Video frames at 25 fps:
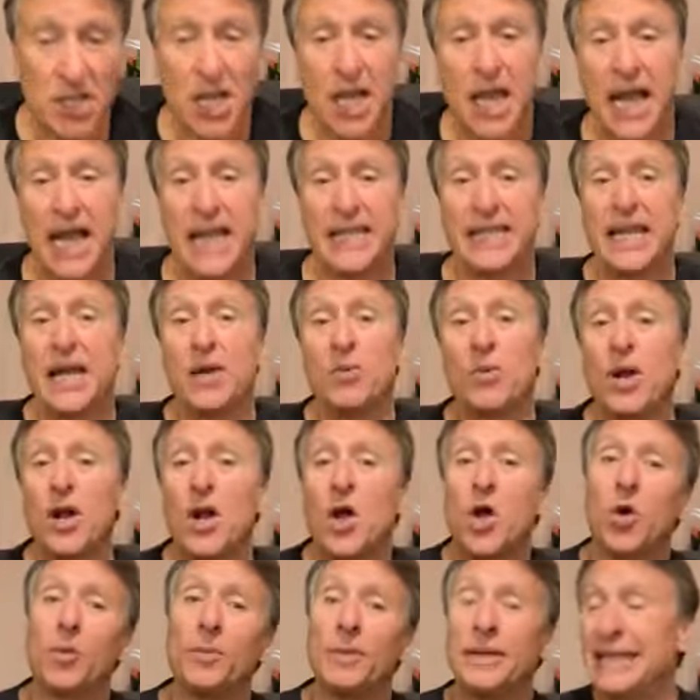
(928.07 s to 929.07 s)
this. And they
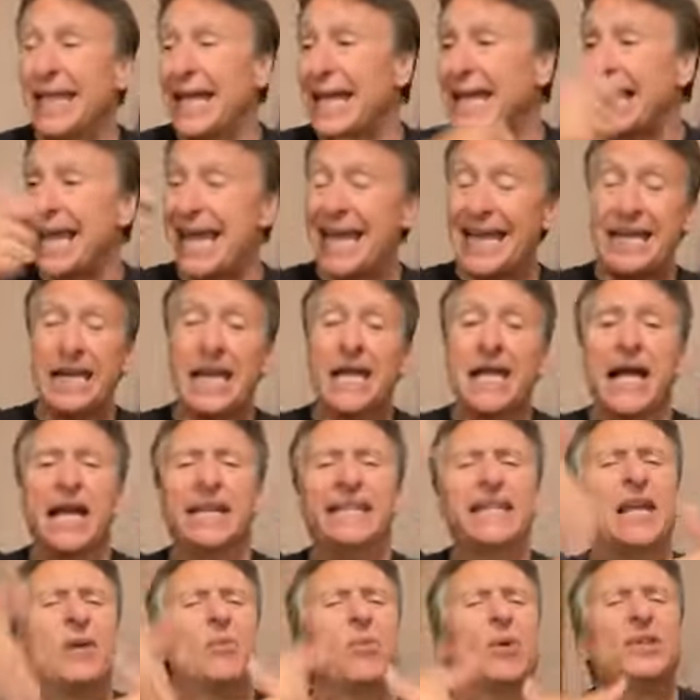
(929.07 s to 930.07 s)
went home and they ate
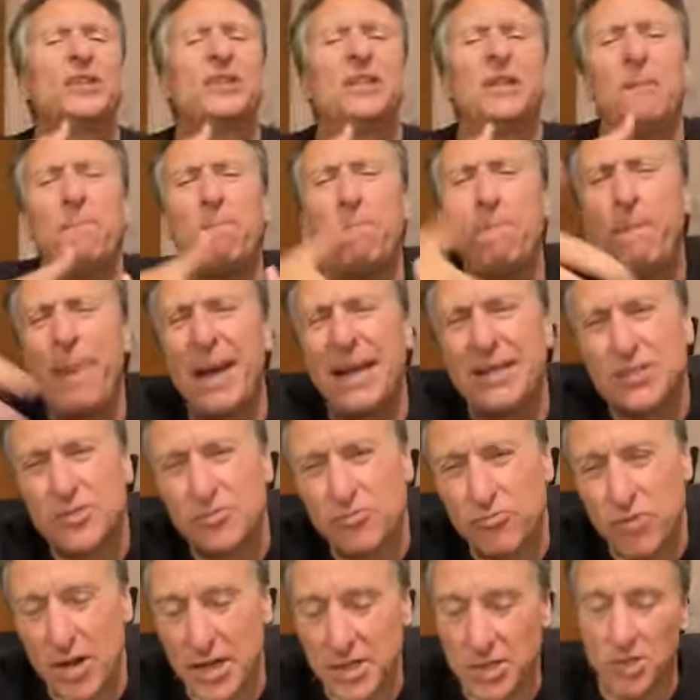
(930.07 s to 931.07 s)
and they went to the
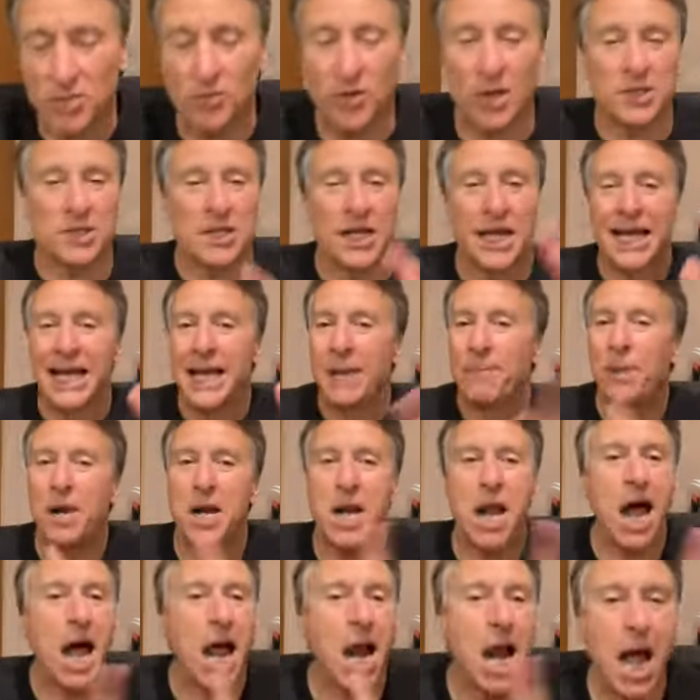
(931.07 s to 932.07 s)
best restaurants.
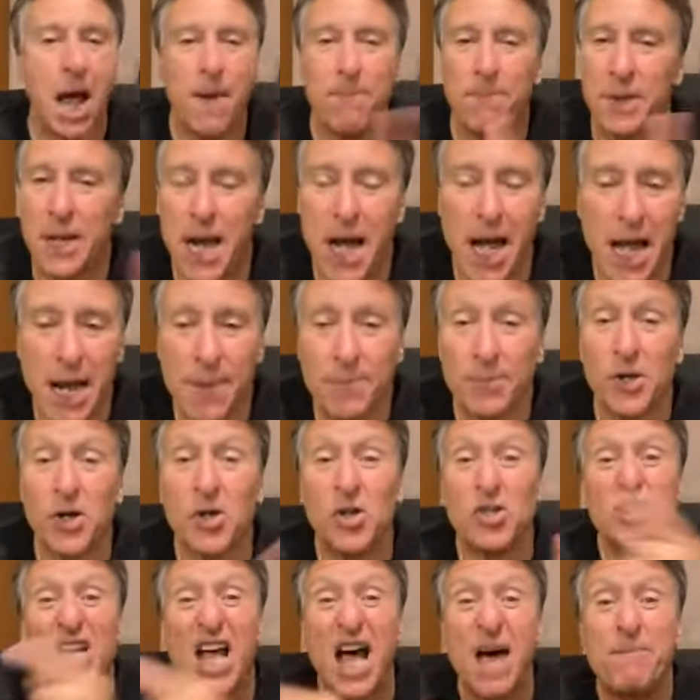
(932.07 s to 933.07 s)
But not Oppenheimer,
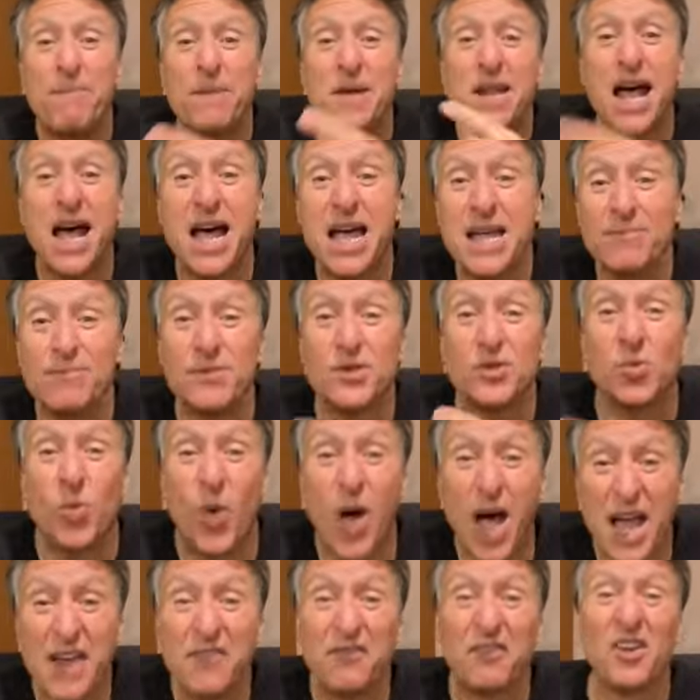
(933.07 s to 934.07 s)
because Oppenheimer's
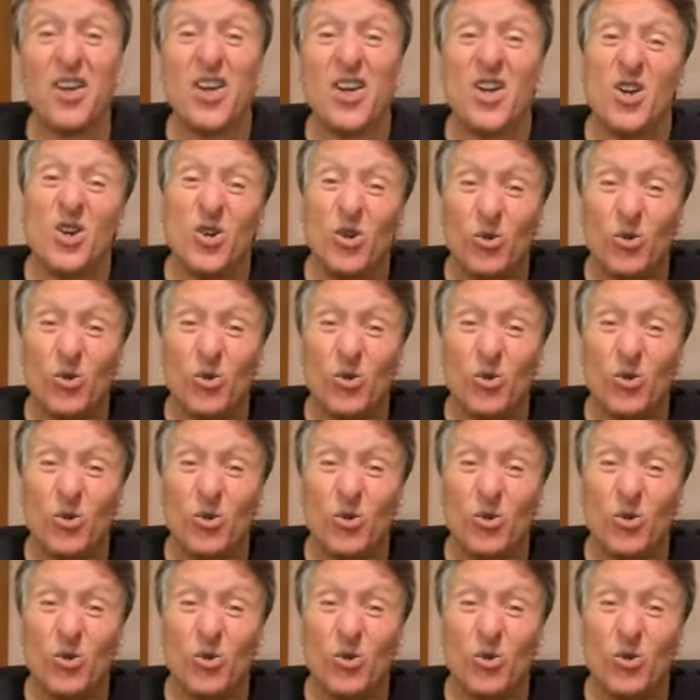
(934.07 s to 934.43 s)
wife